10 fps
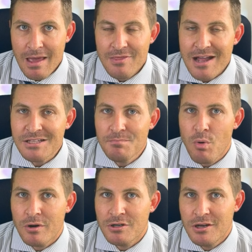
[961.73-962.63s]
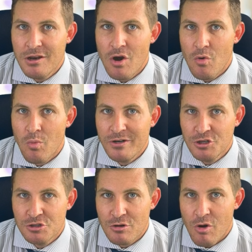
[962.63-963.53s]
That's important to note when
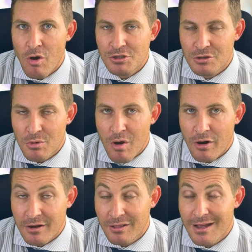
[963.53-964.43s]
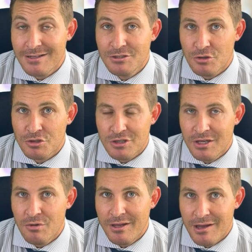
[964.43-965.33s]
you also are collecting Social
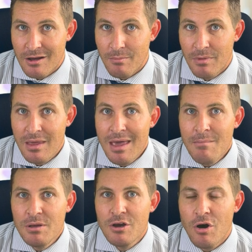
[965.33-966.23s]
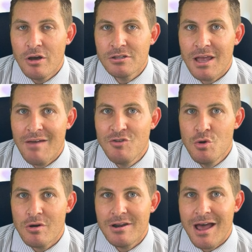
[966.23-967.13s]
Security income, because if
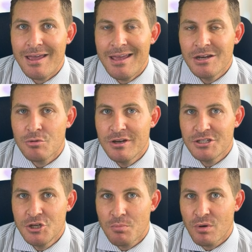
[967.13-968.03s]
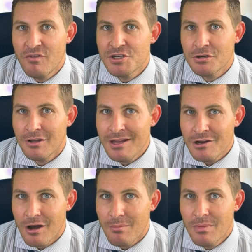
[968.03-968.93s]
you are not increasing your provisional
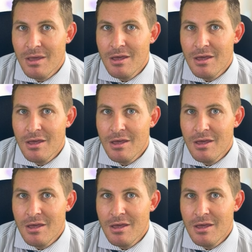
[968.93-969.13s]
income,